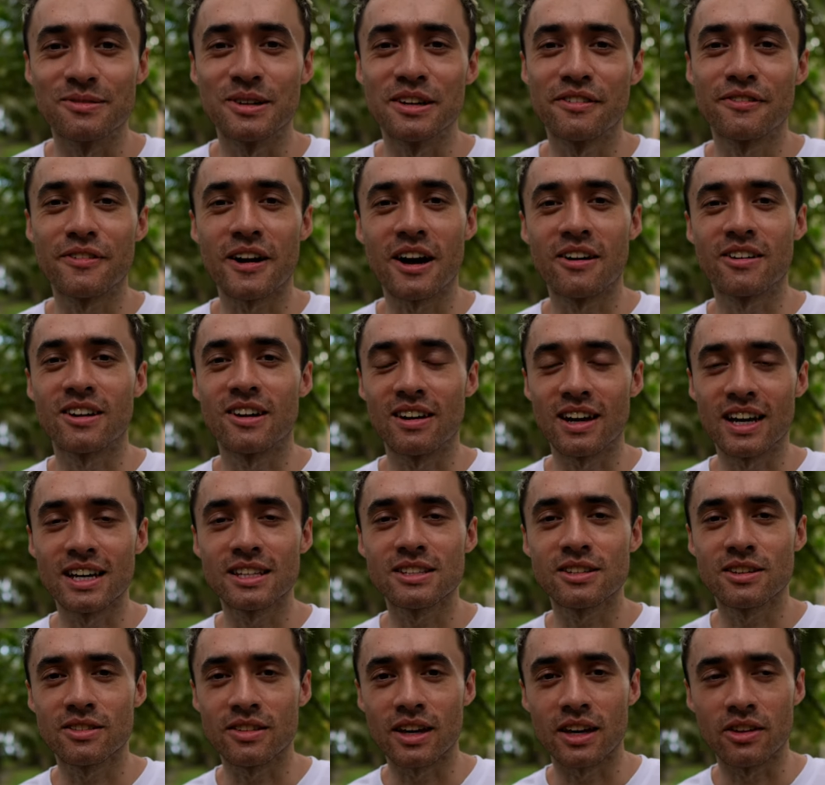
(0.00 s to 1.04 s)
found out
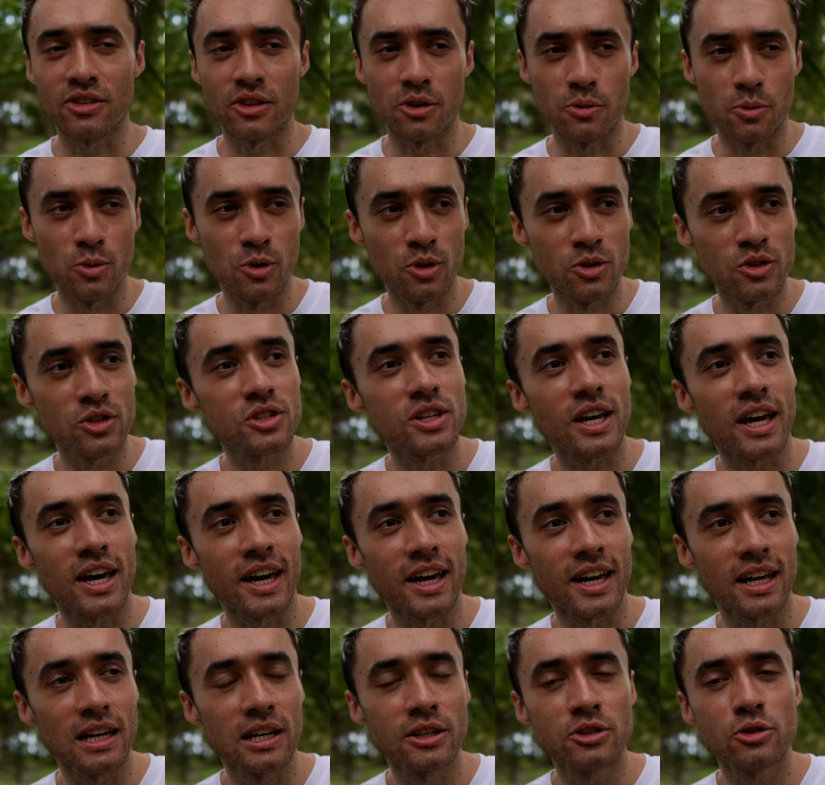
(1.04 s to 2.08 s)
later that there was
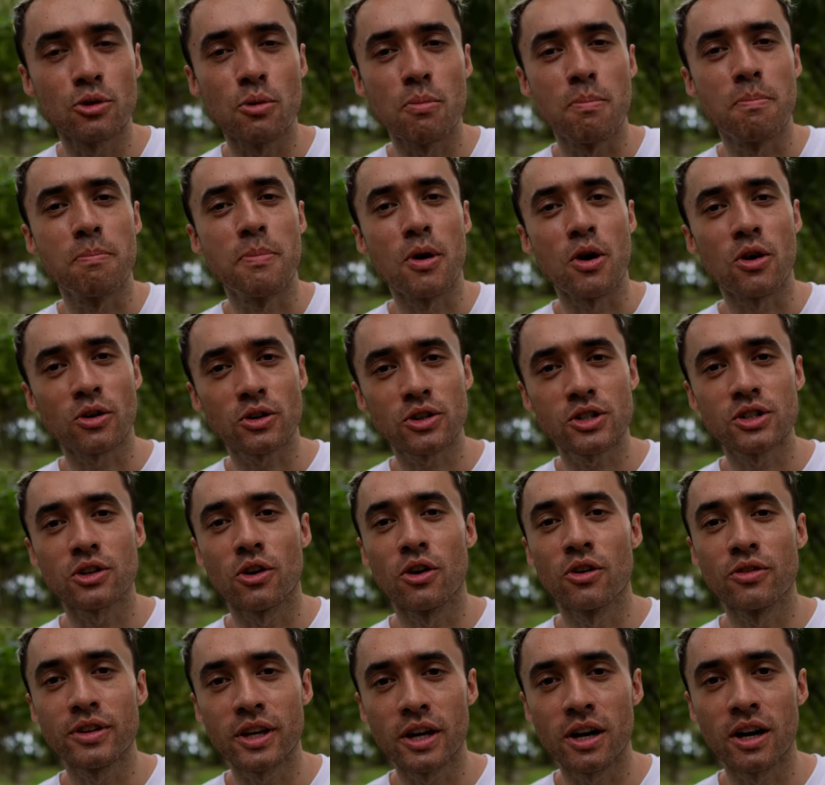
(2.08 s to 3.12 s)
a little box
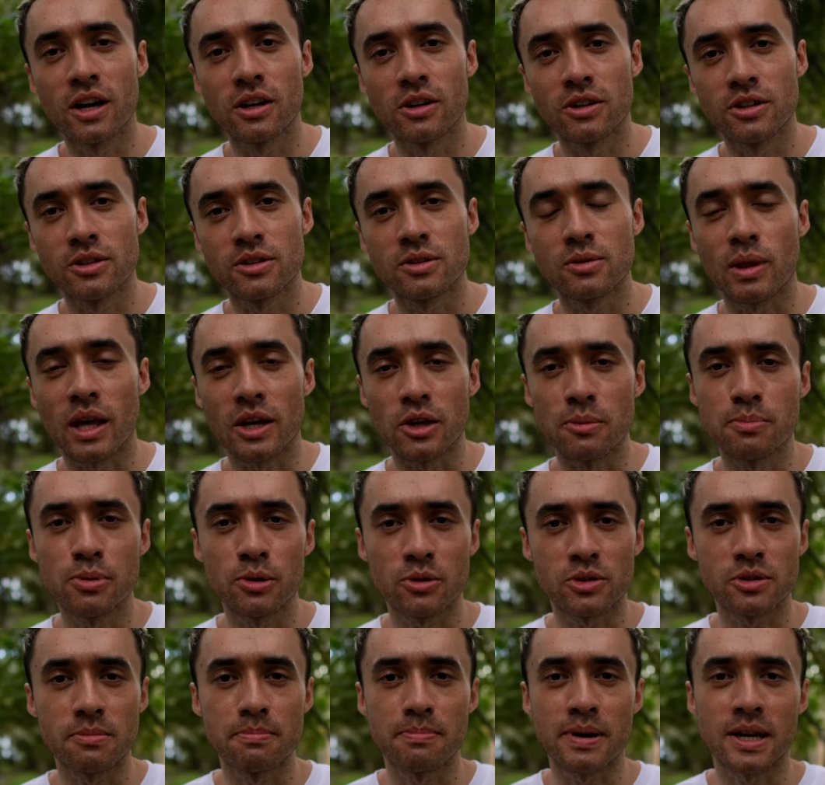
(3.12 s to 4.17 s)
on the island that you
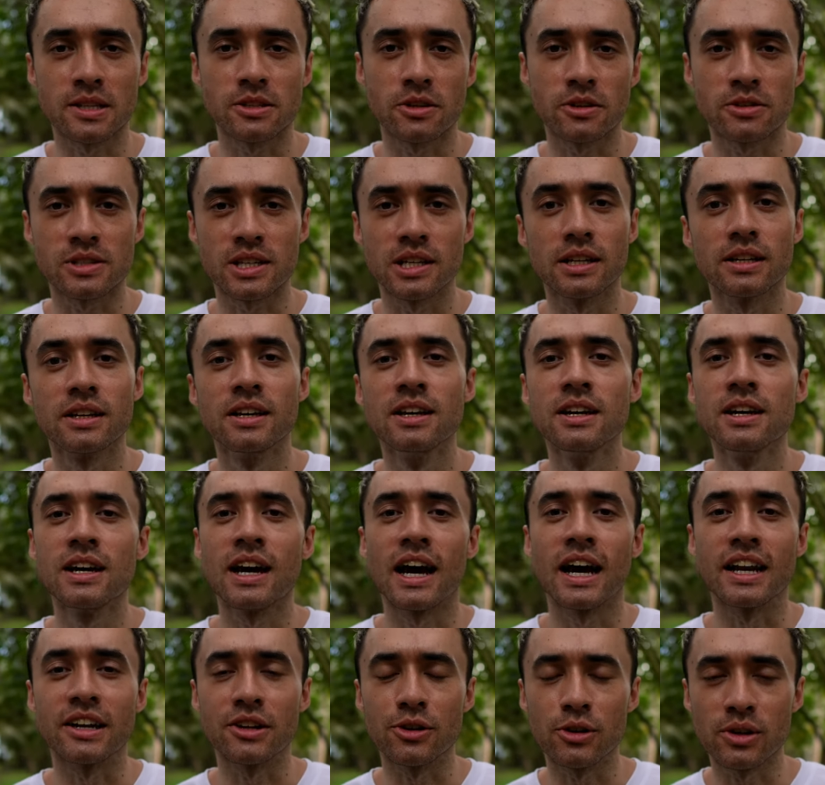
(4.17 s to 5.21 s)
put some pesos in
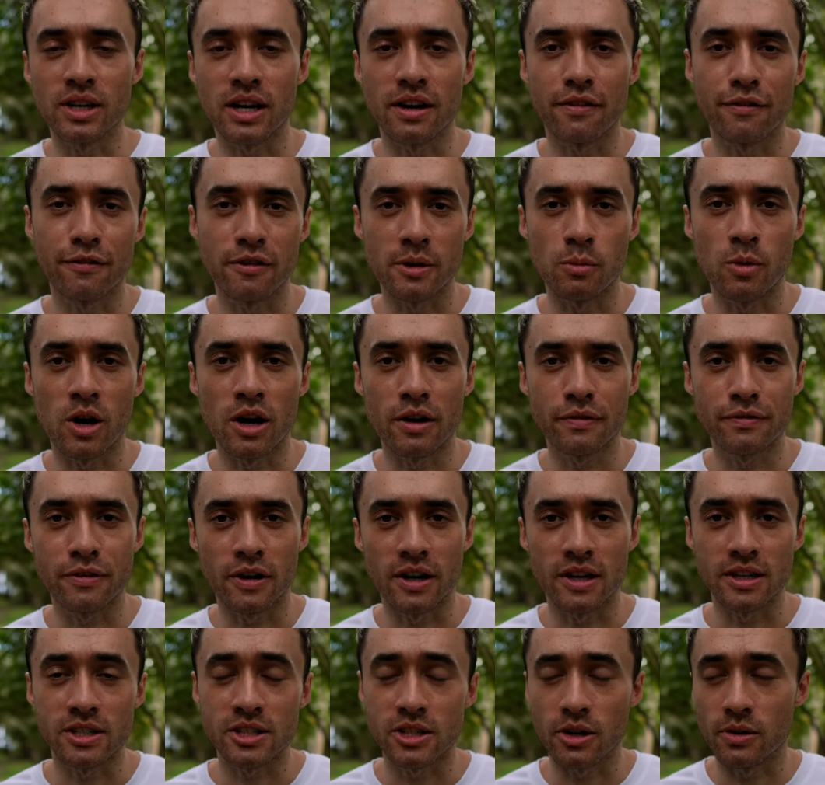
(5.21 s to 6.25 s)
and you get free
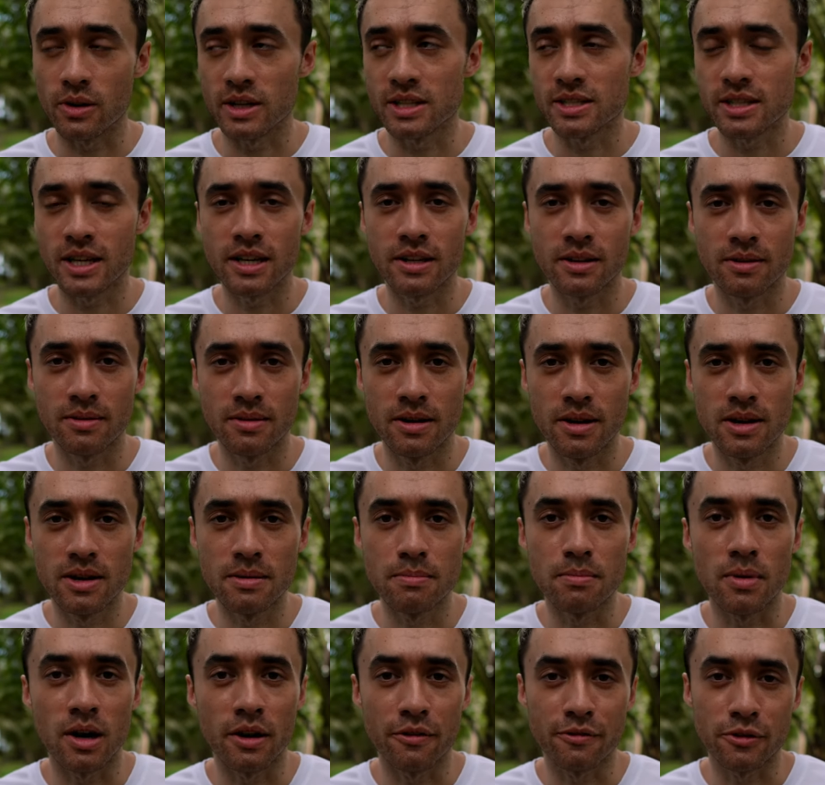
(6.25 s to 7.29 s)
Wi-Fi. So I sent
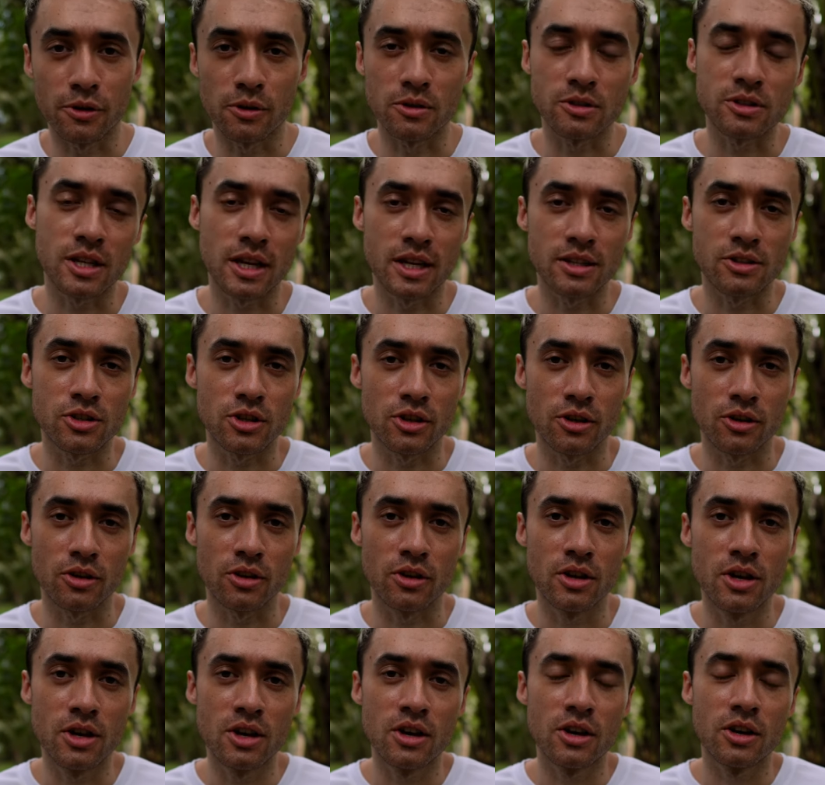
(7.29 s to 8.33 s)
my fiance to
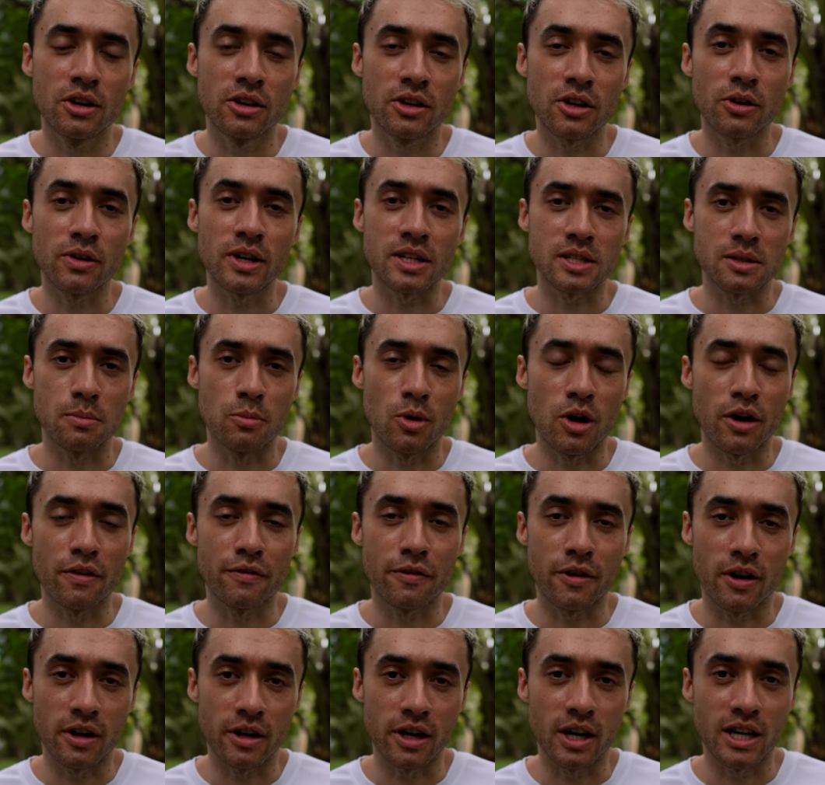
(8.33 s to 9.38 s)
go get some
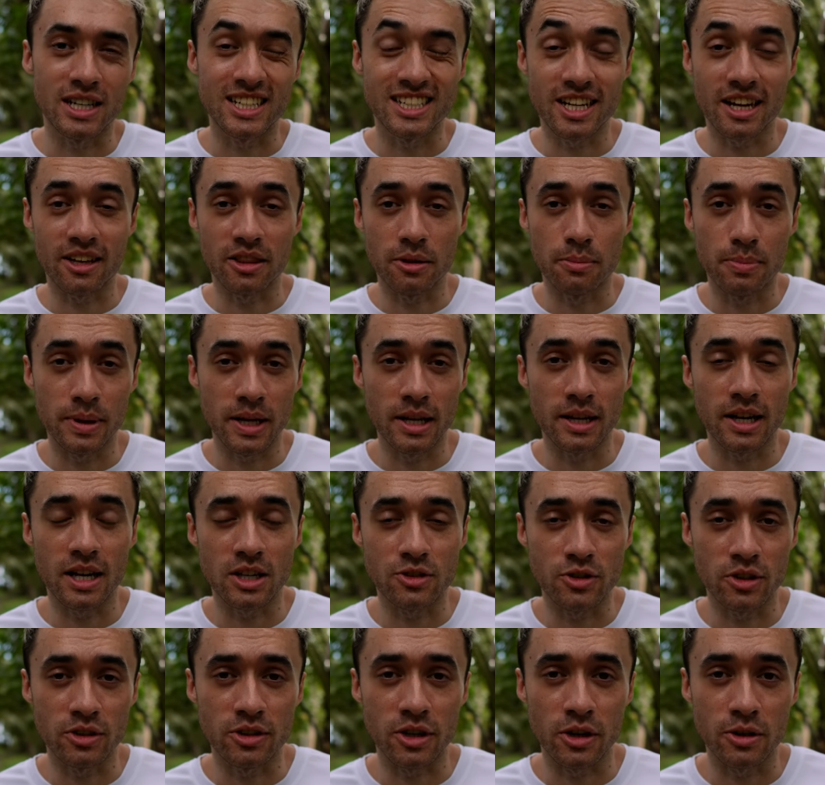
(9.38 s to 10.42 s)
Wi-Fi and check the
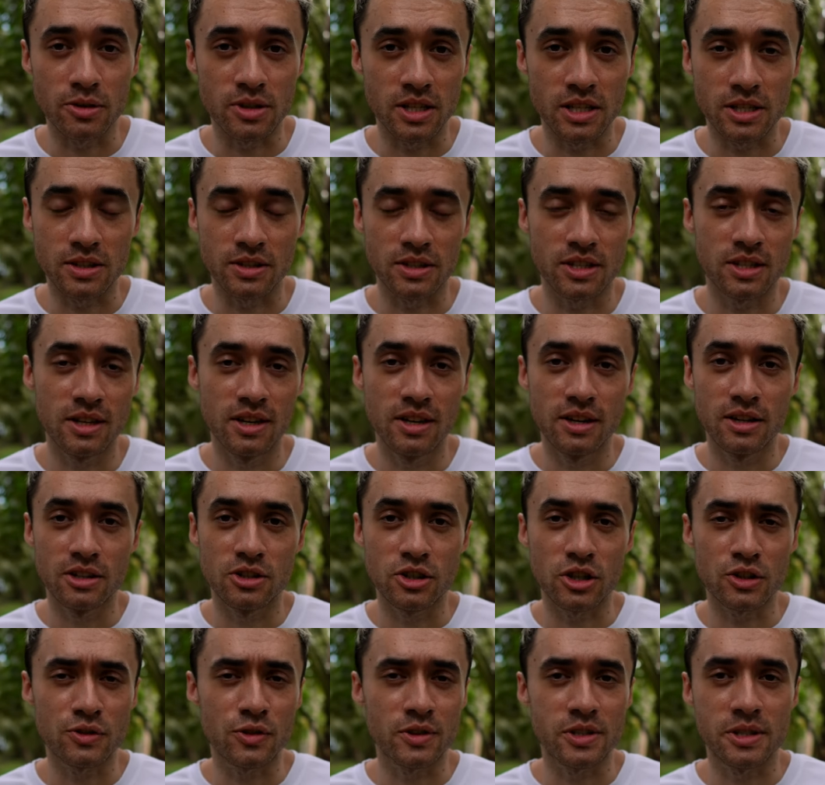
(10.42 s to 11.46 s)
pediatric doses
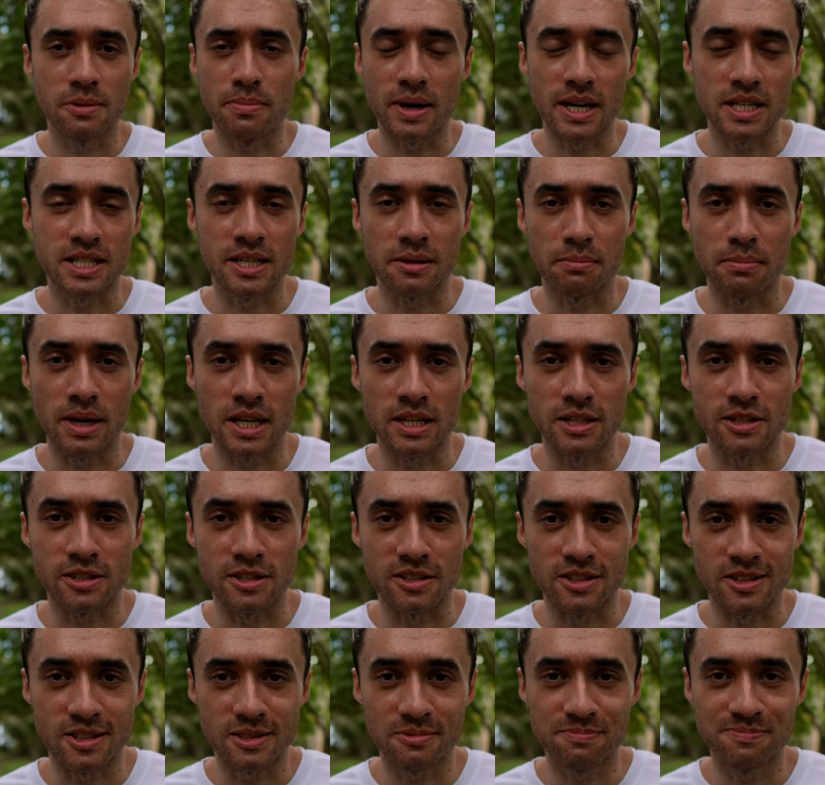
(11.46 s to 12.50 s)
just for some basic
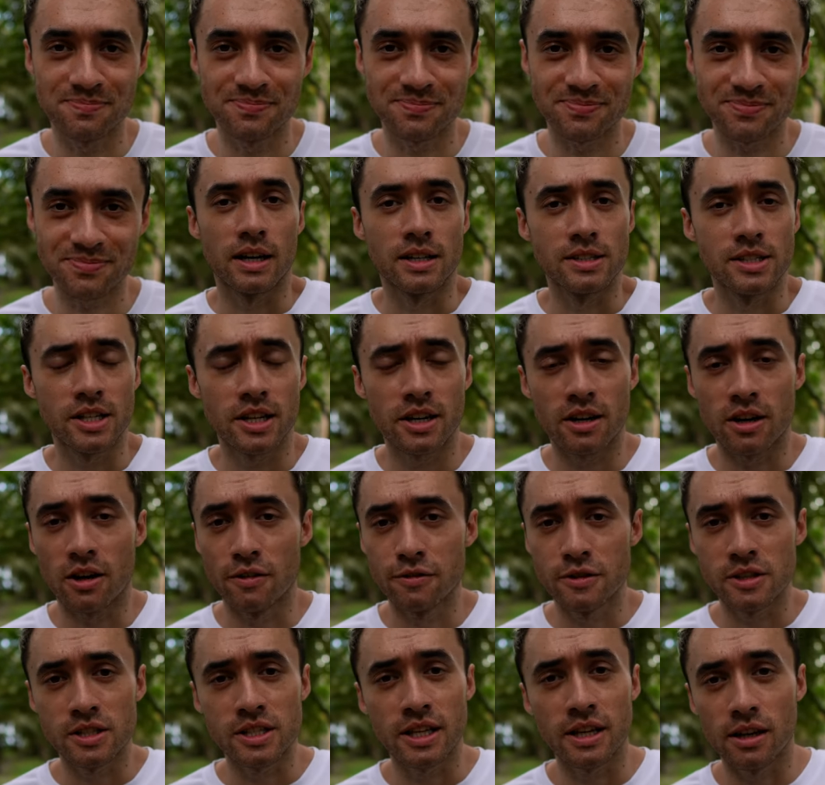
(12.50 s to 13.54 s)
medicines. And yeah,
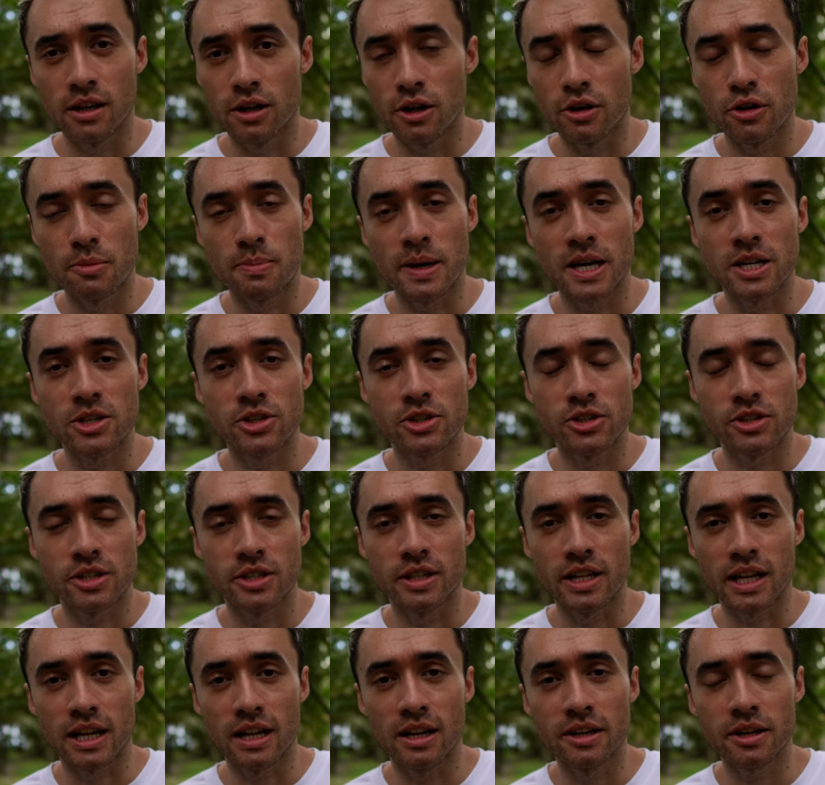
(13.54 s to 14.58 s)
after seeing a load of patients in
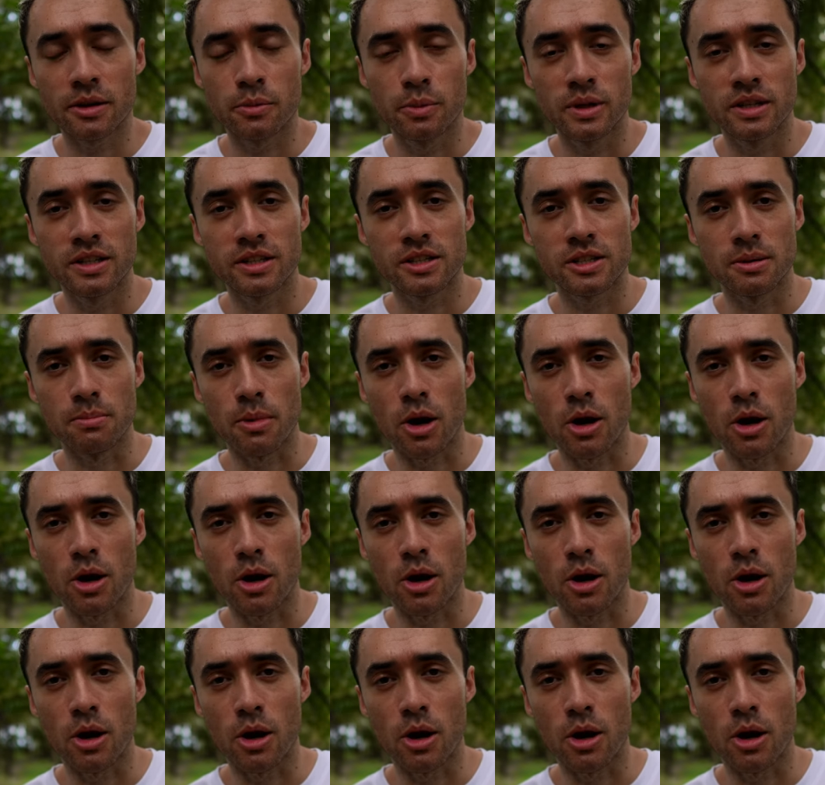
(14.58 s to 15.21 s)
the clinic, we did some